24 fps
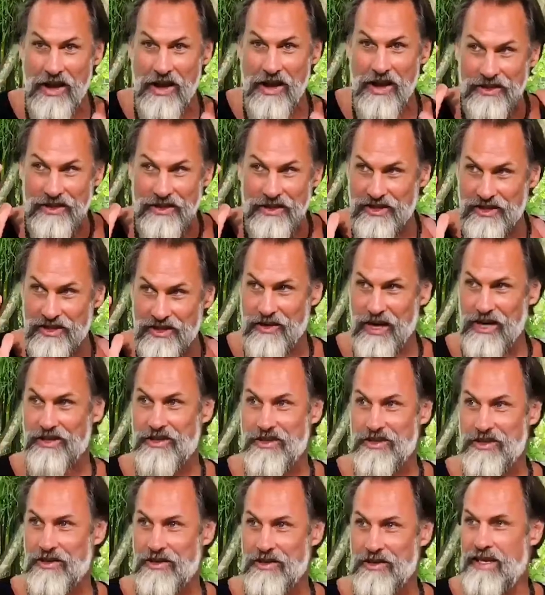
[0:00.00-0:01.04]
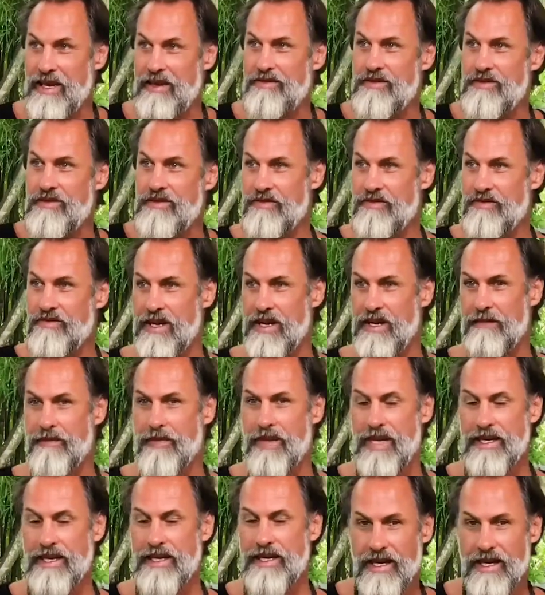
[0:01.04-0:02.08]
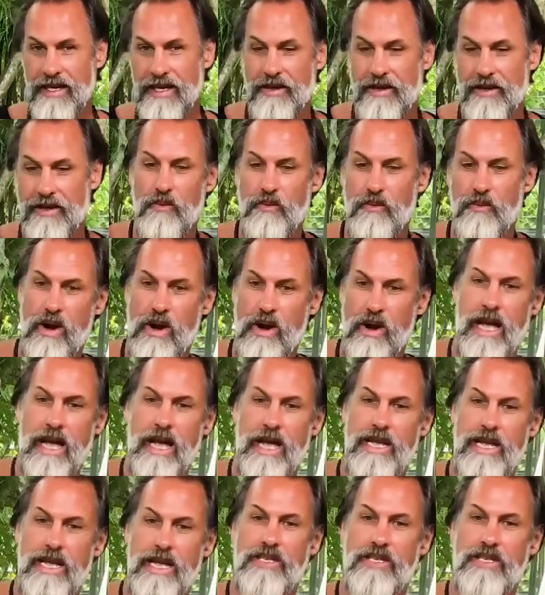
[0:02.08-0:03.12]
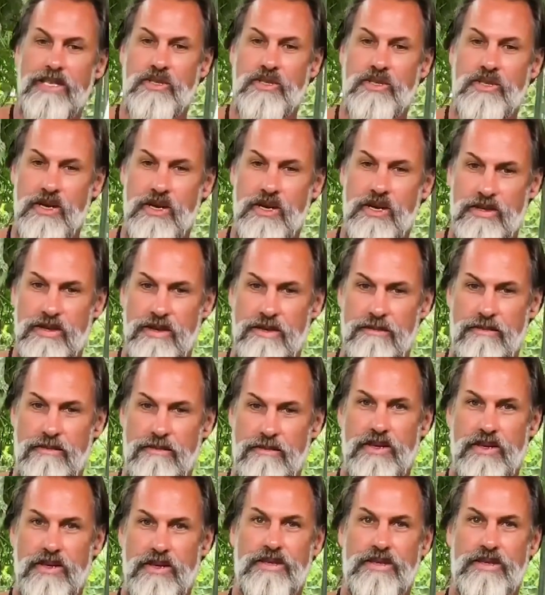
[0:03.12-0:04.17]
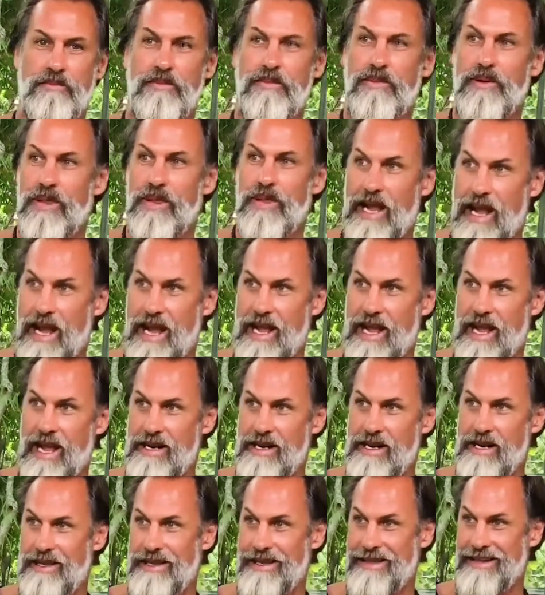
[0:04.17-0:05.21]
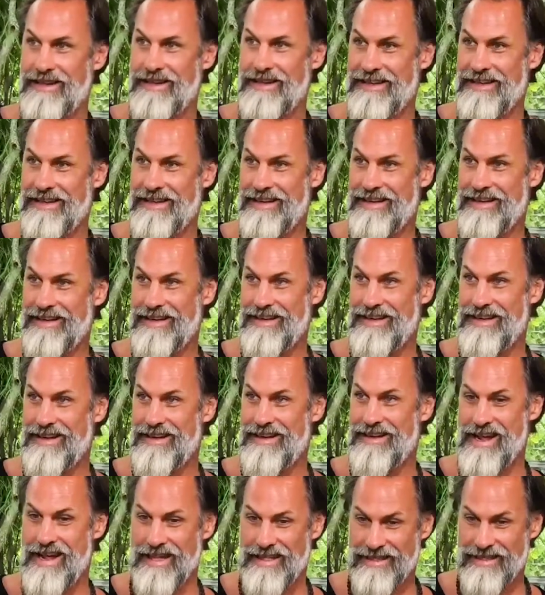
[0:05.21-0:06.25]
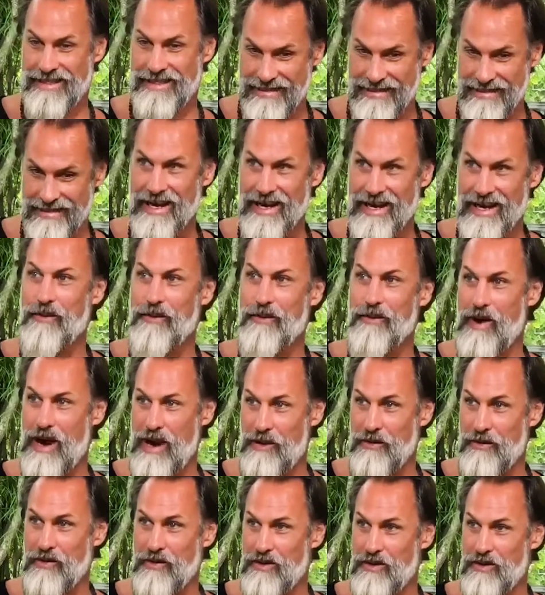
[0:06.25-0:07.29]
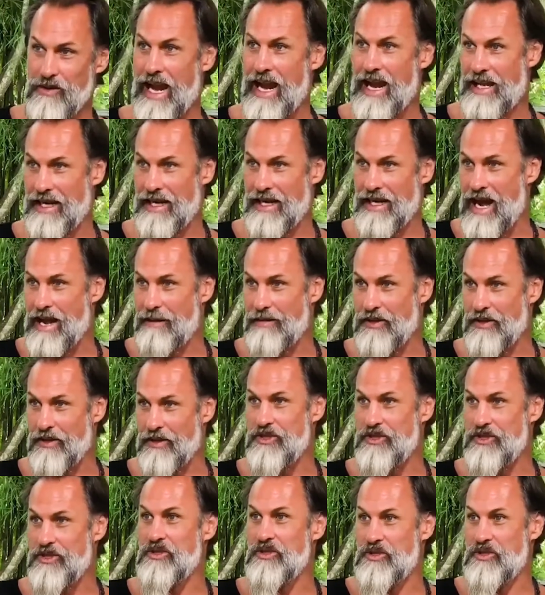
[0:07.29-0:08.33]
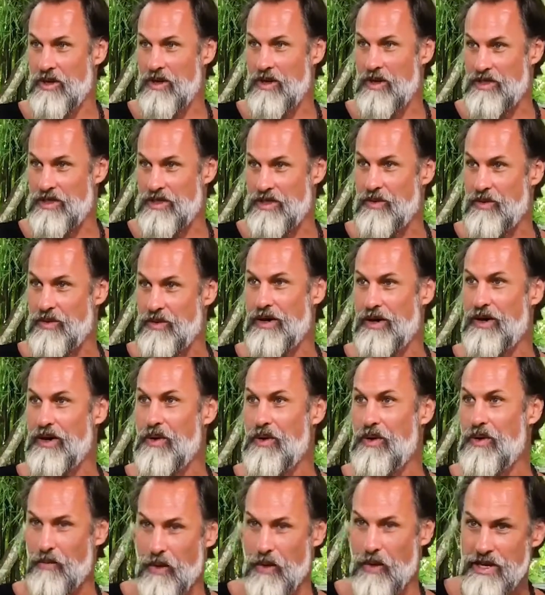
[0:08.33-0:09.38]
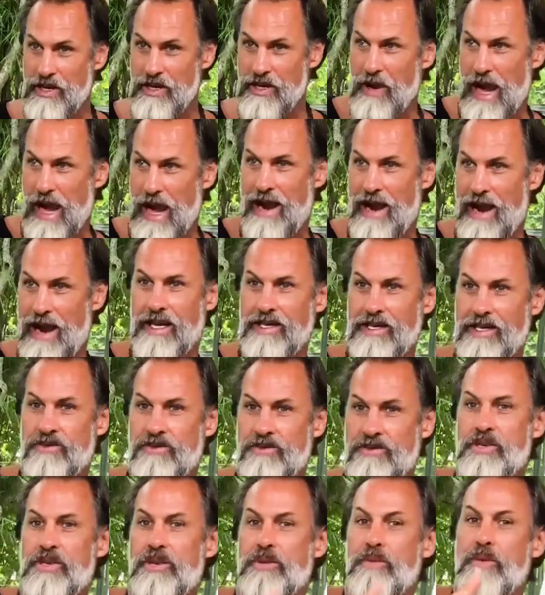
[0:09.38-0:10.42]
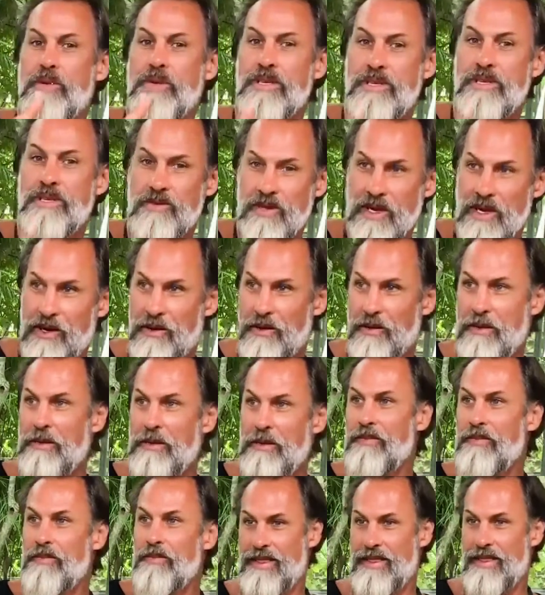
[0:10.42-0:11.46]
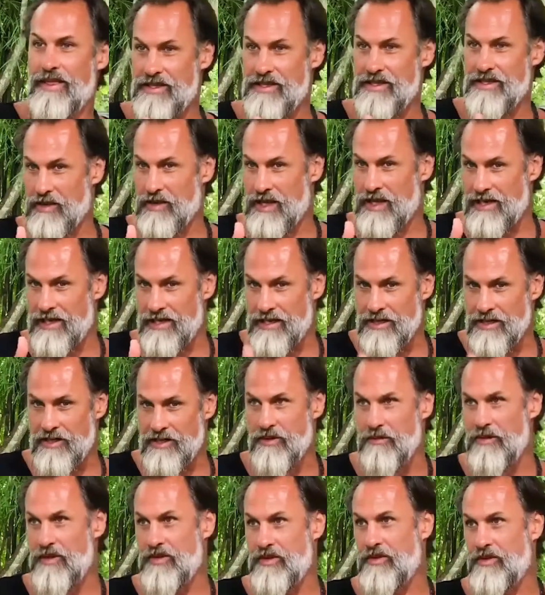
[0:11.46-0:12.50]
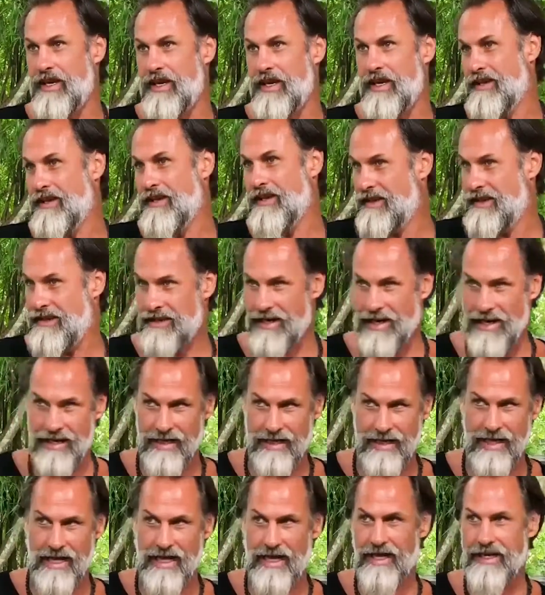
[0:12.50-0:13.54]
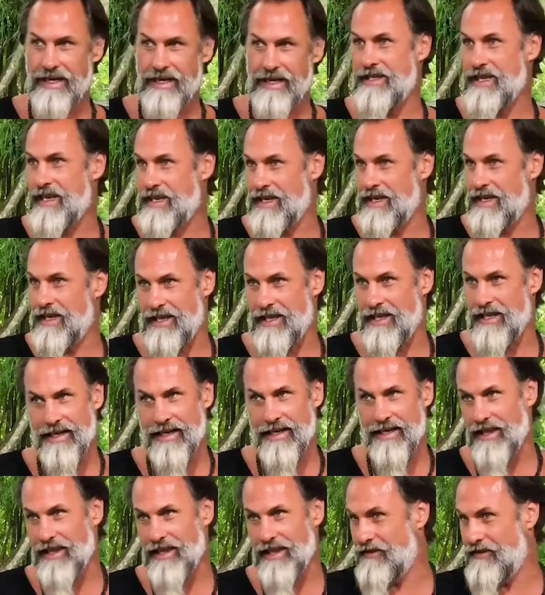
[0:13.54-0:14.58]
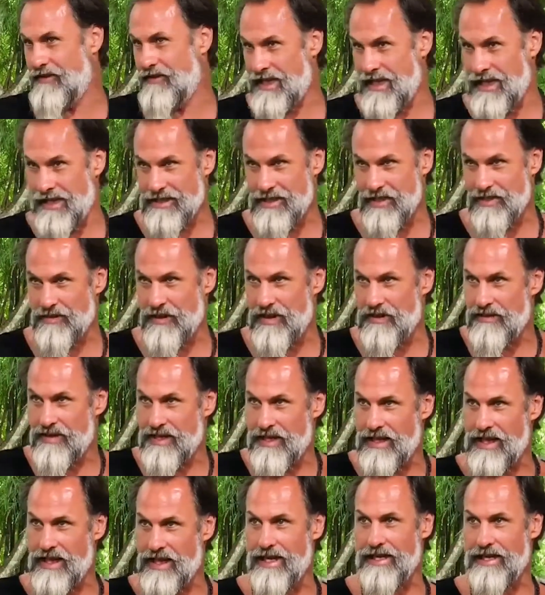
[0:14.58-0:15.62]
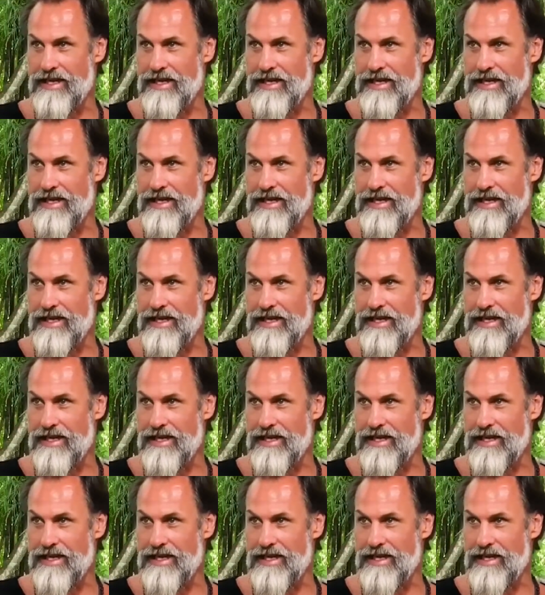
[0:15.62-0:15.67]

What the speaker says: Structure gives you freedom, and I tell you, when I start to plan, it's like, wow, you can accomplish so much more when you have that structure, when you know this is what I need to do between 9 o'clock and 10 o'clock and 11 o'clock to 12 o'clock.